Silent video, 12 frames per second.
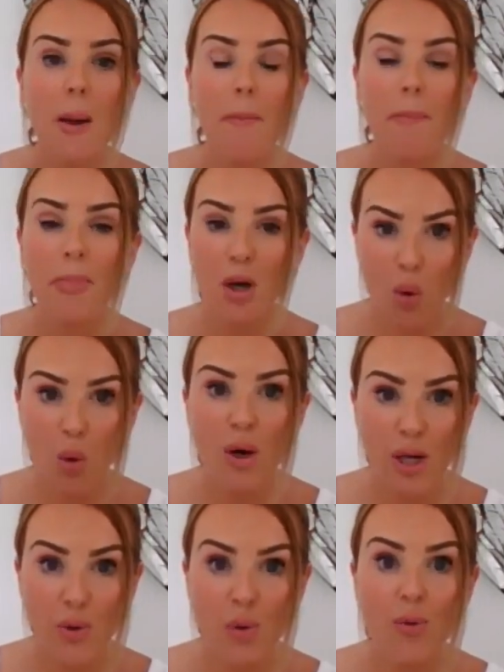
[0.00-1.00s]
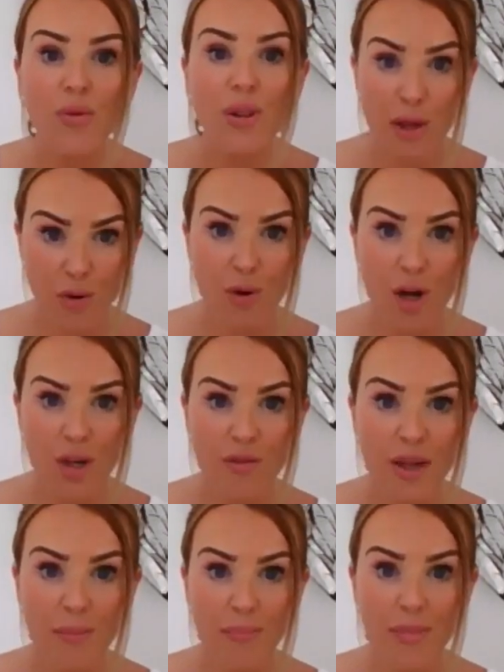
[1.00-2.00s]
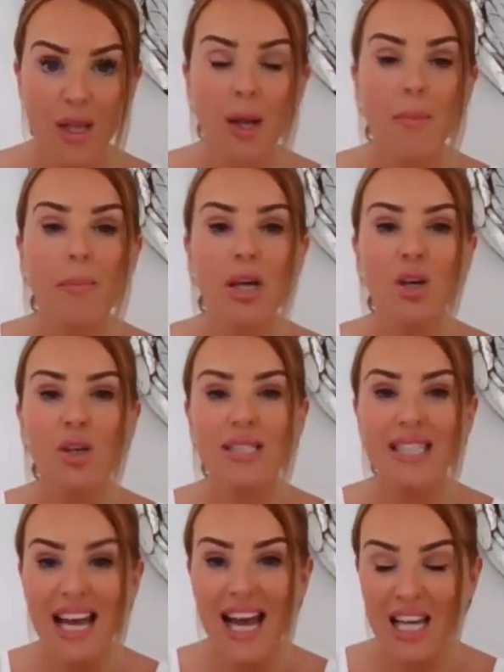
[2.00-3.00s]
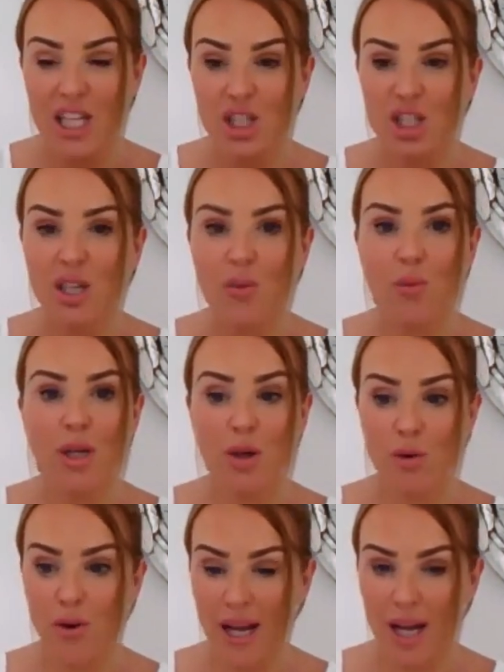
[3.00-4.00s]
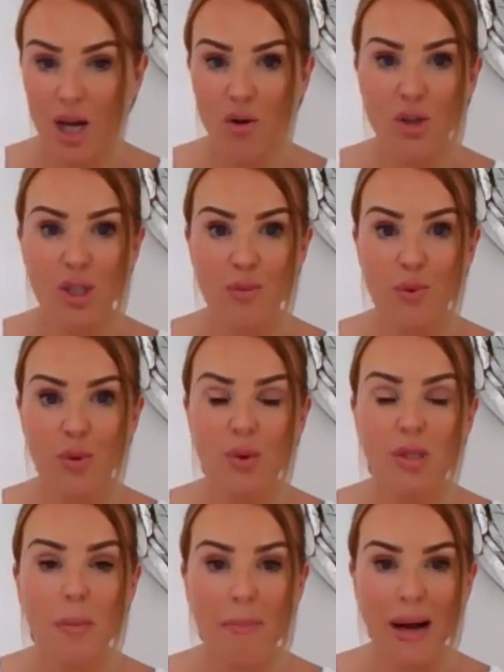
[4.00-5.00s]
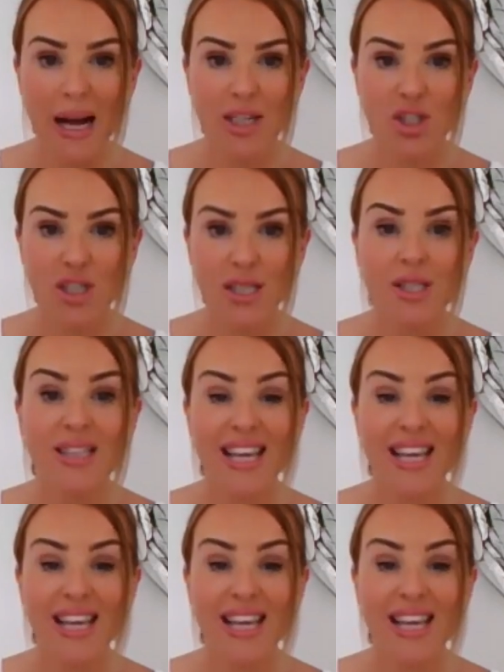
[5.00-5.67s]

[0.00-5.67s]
But all in all, they're thriving, because the energy that we create across the board matches.